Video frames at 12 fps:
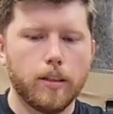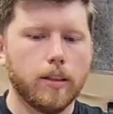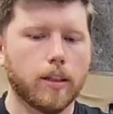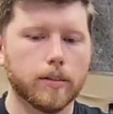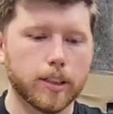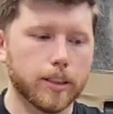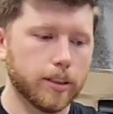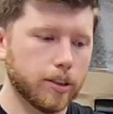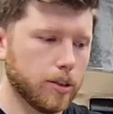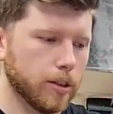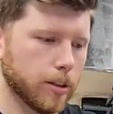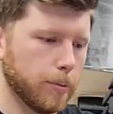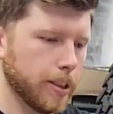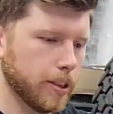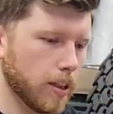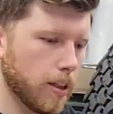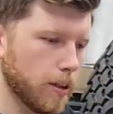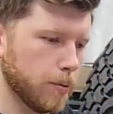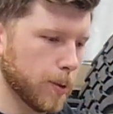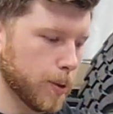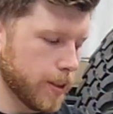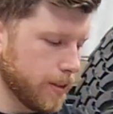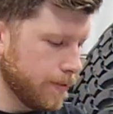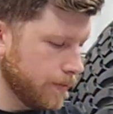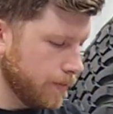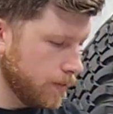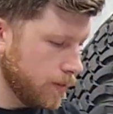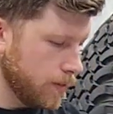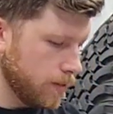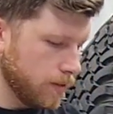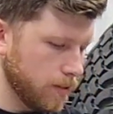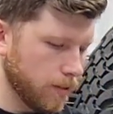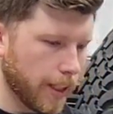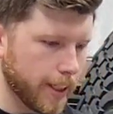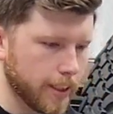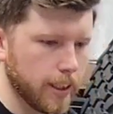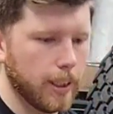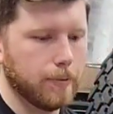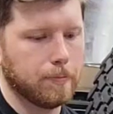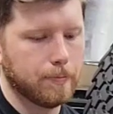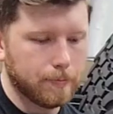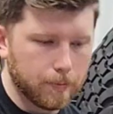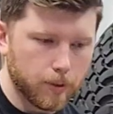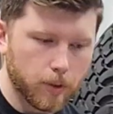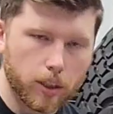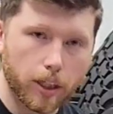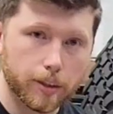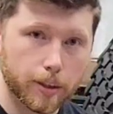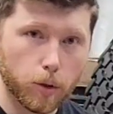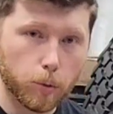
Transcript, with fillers: obviously just took a piece of cardboard, lined it up, cut the